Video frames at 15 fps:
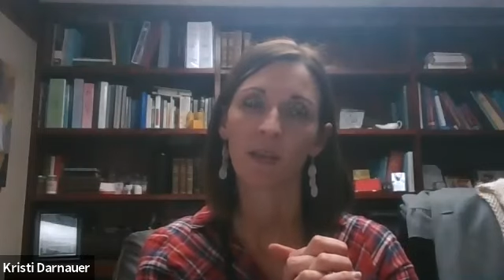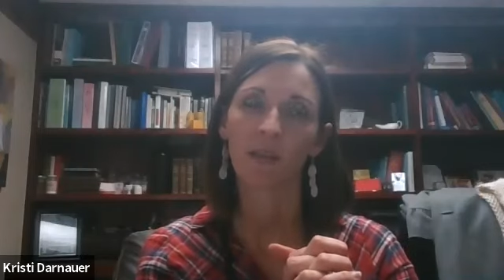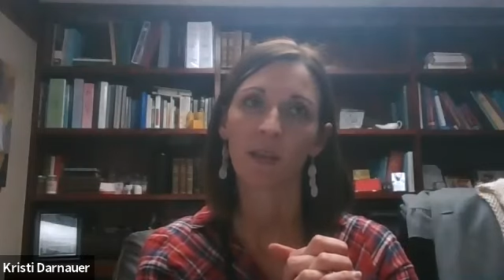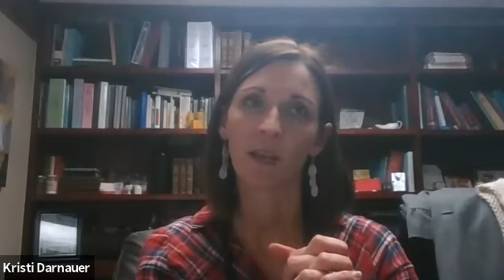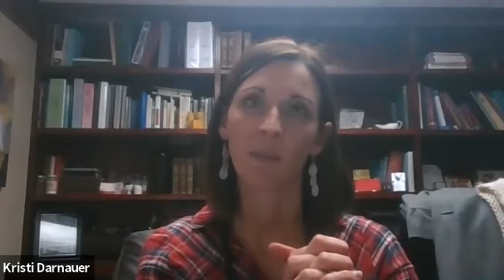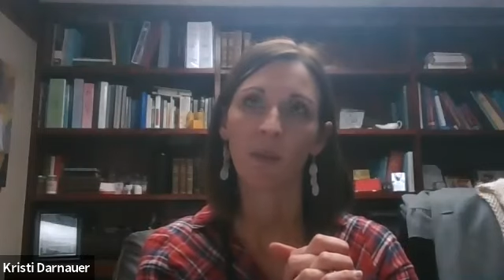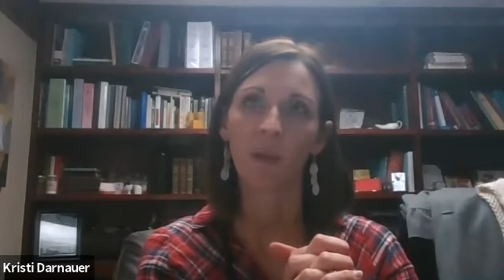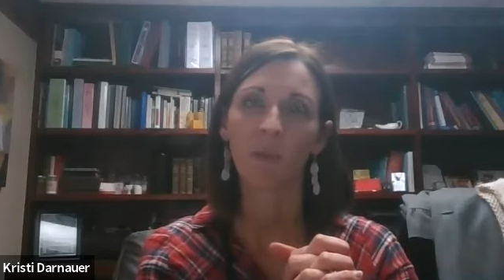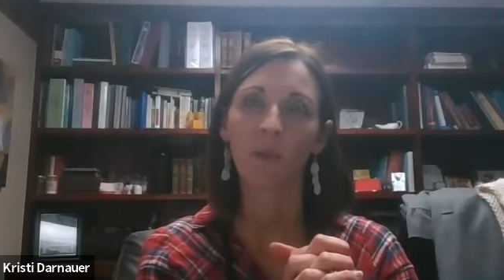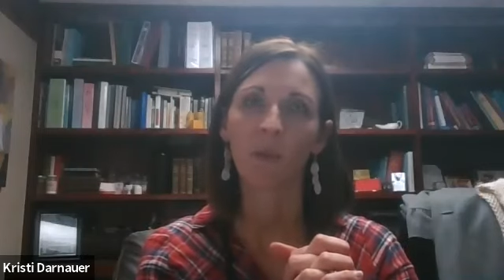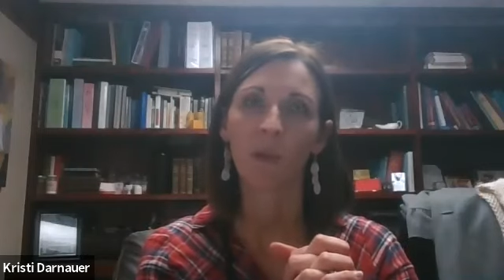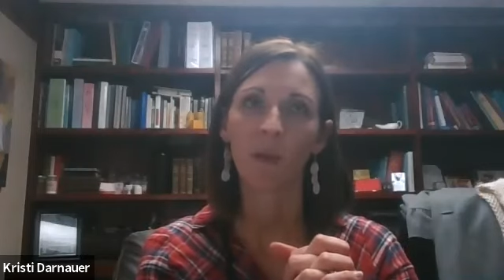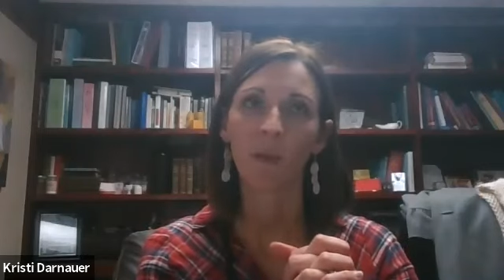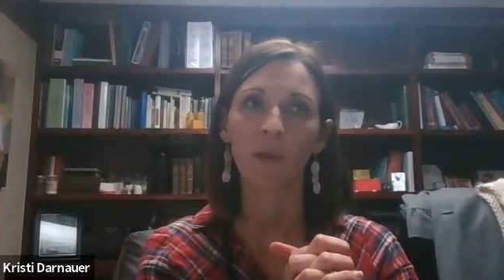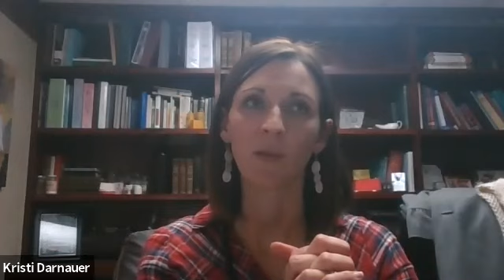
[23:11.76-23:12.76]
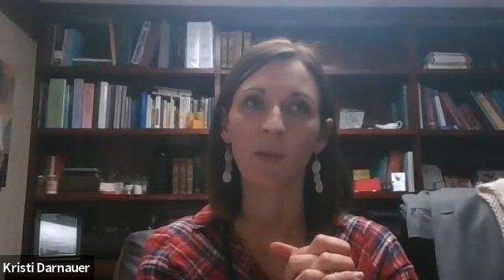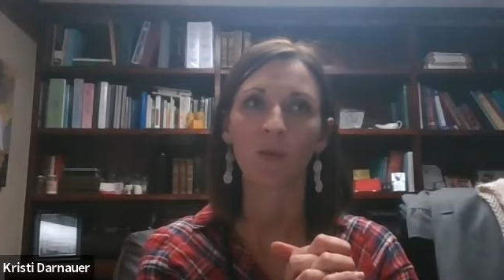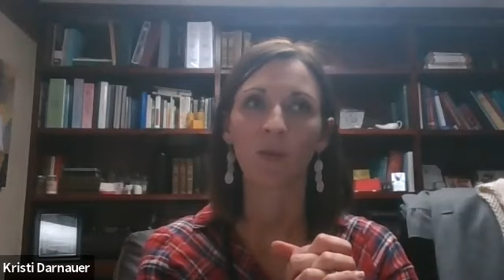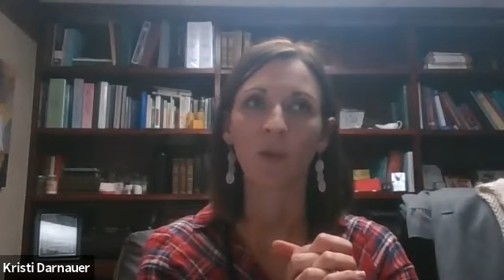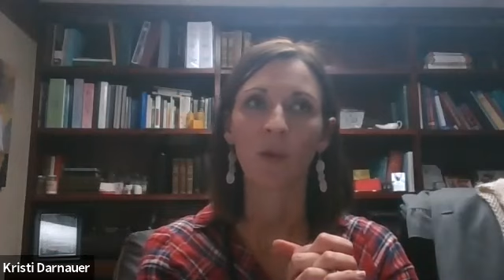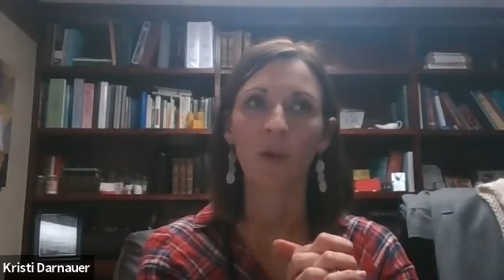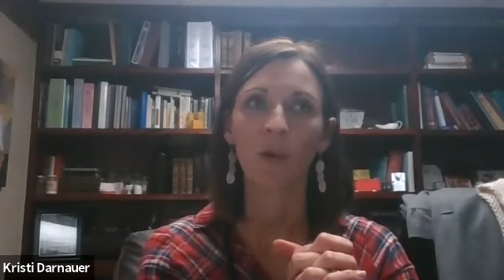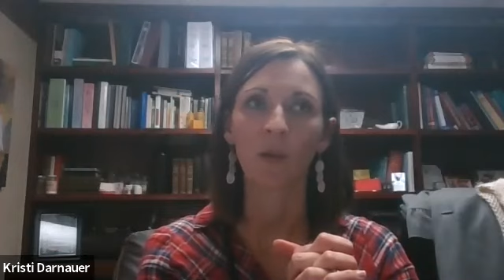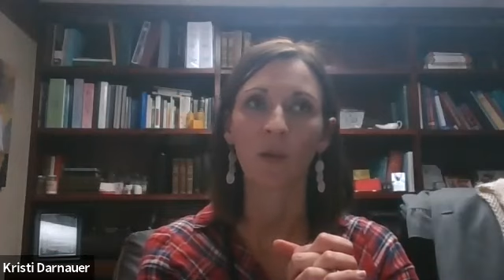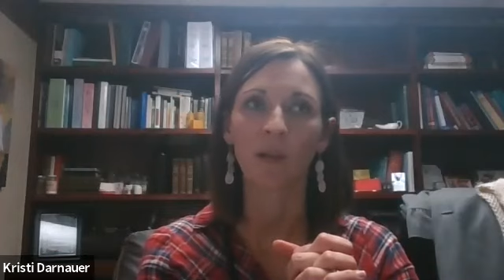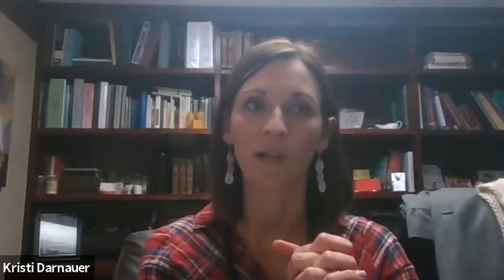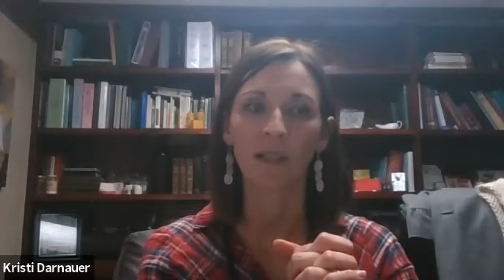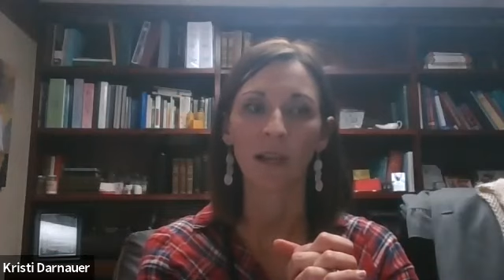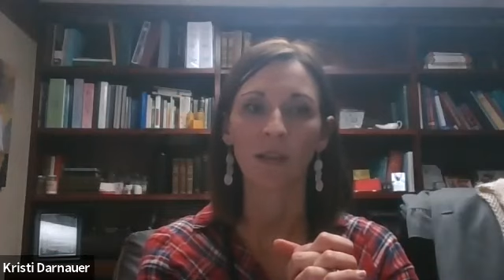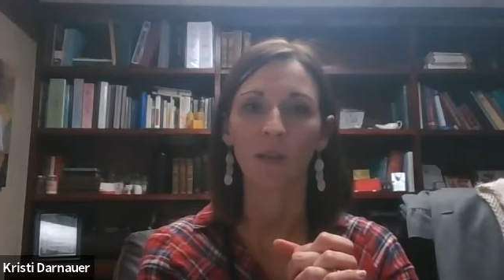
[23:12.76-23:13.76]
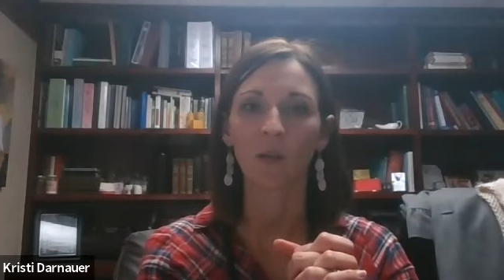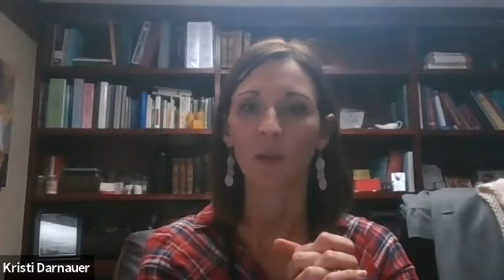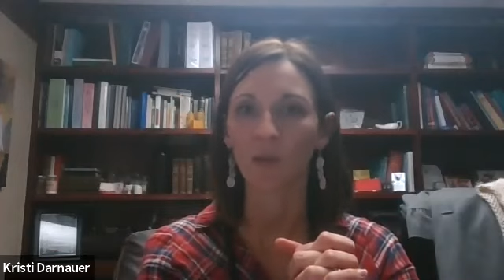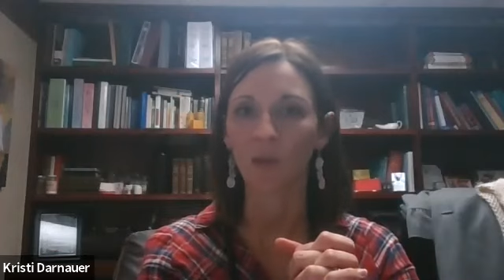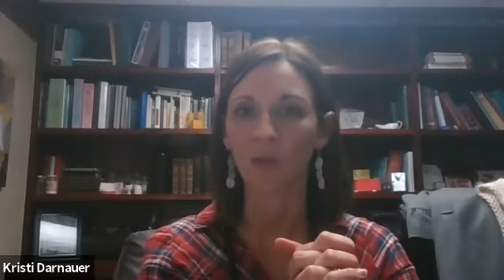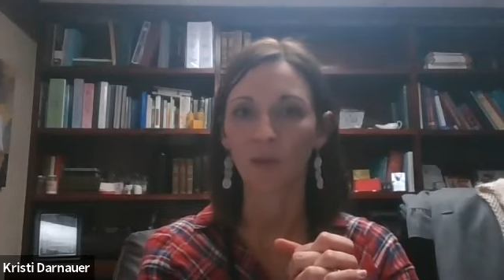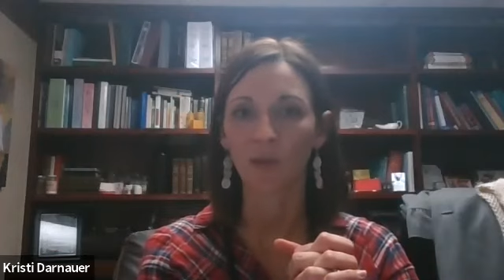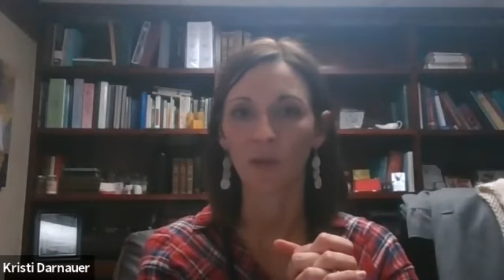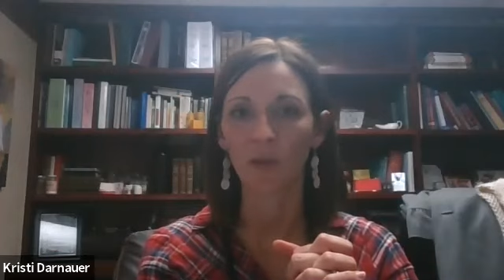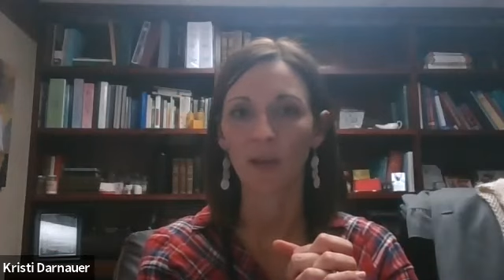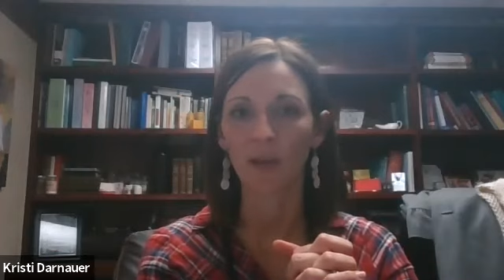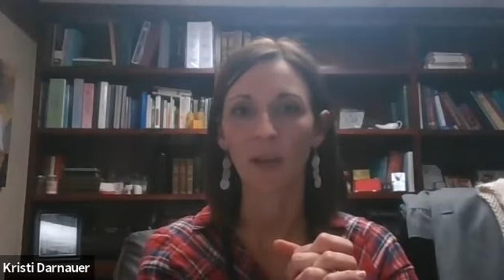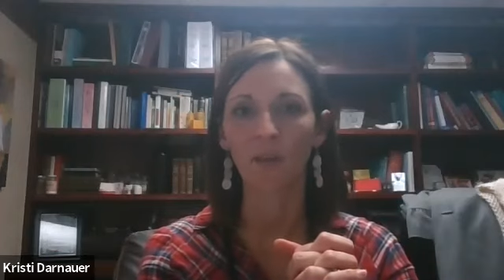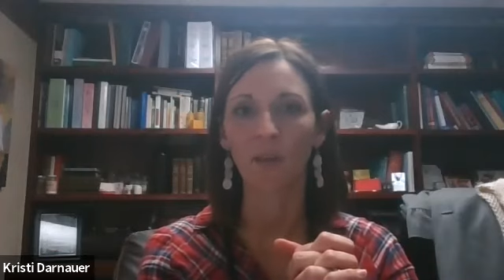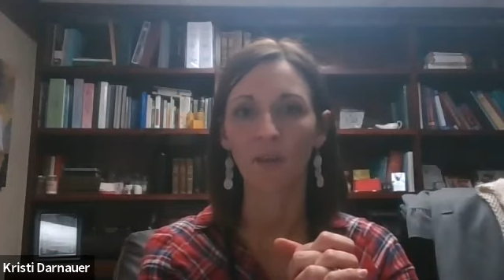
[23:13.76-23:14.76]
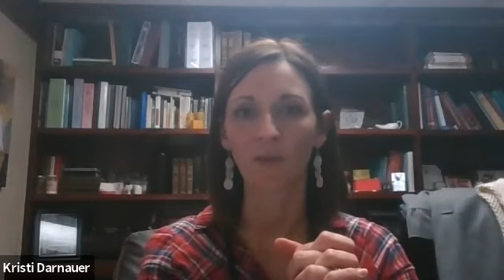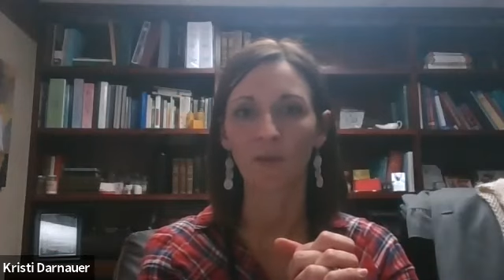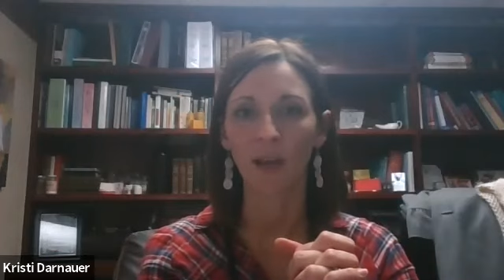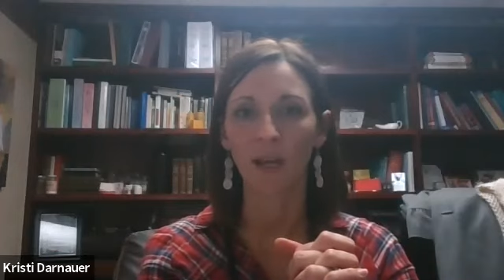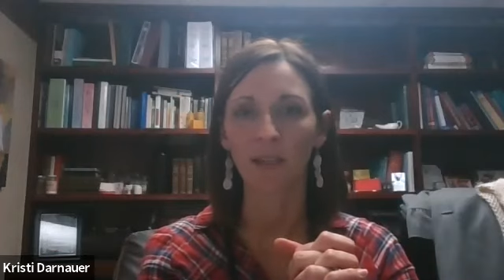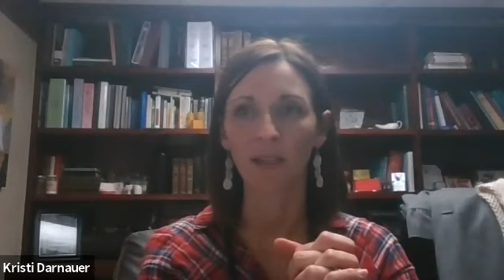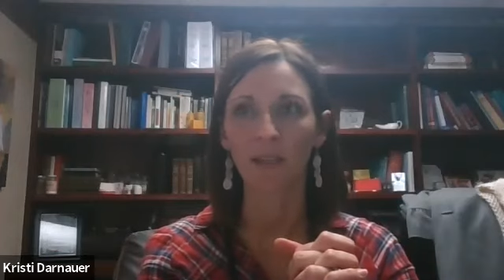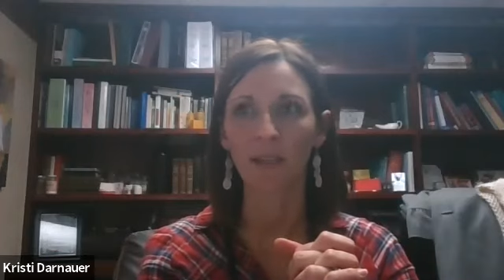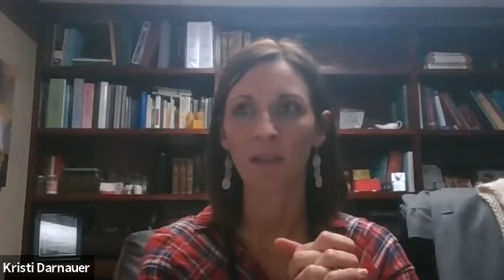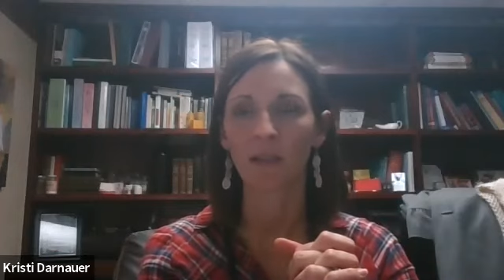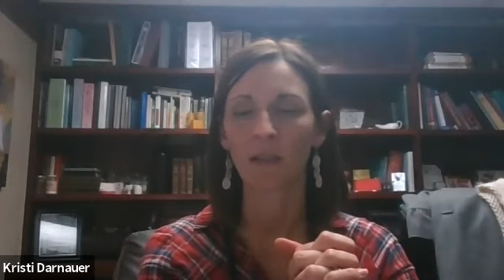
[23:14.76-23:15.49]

that people maybe don't know exactly what to do with health advice.